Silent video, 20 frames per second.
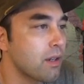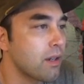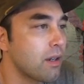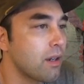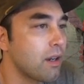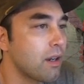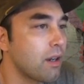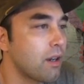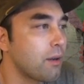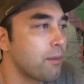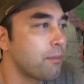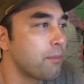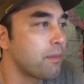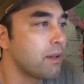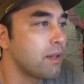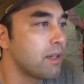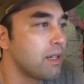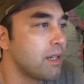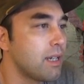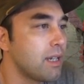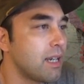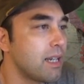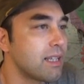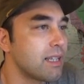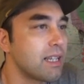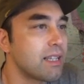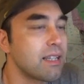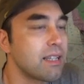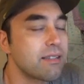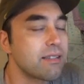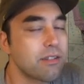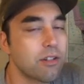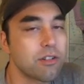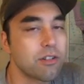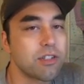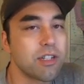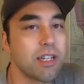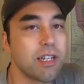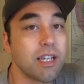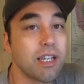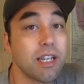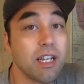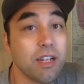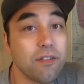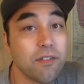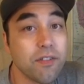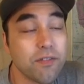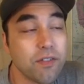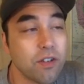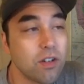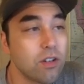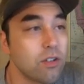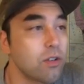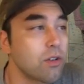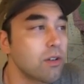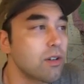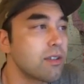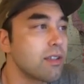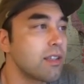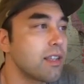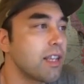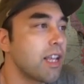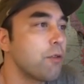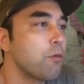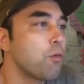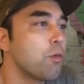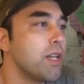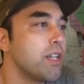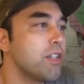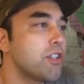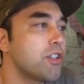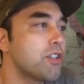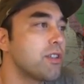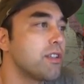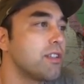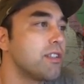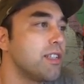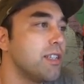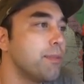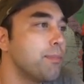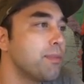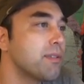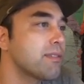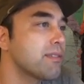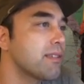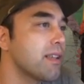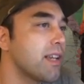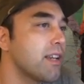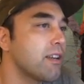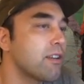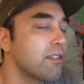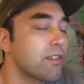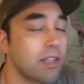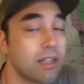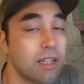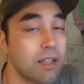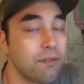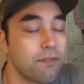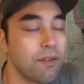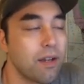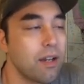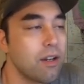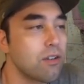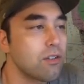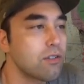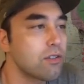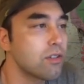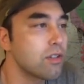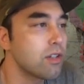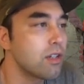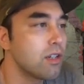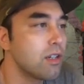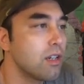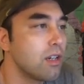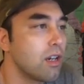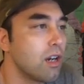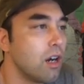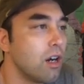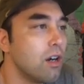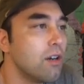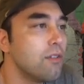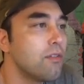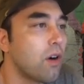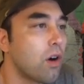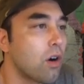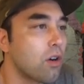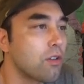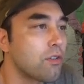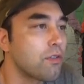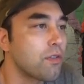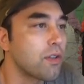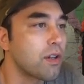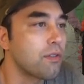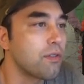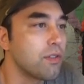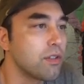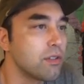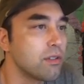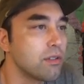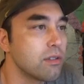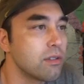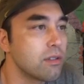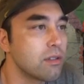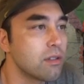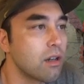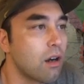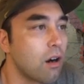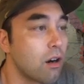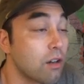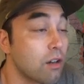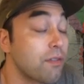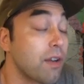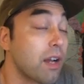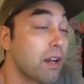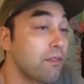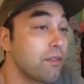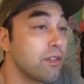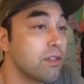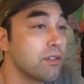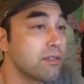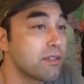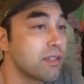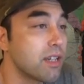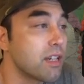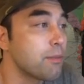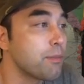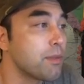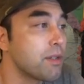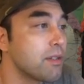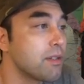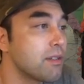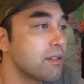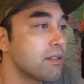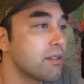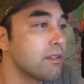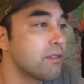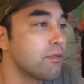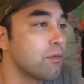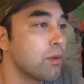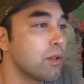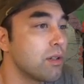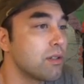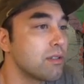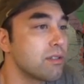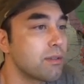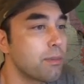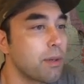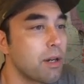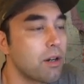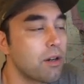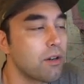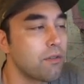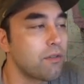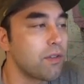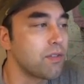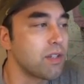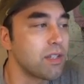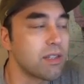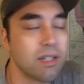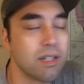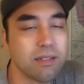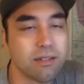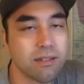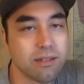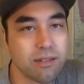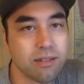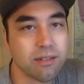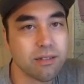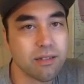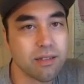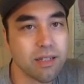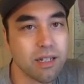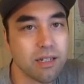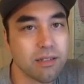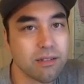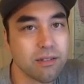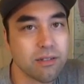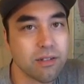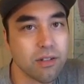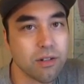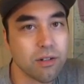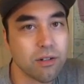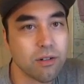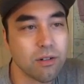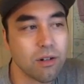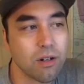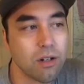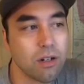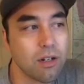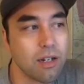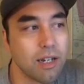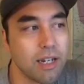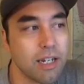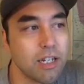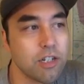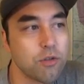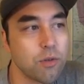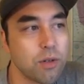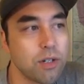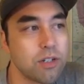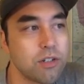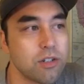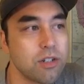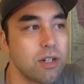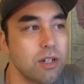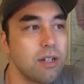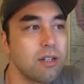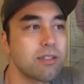Um, and then they start digging even further, and then they reach the deepest layer that they found of artifact-filled artifact-filled sediment was about a 15,000, 16,000 year uh, age range.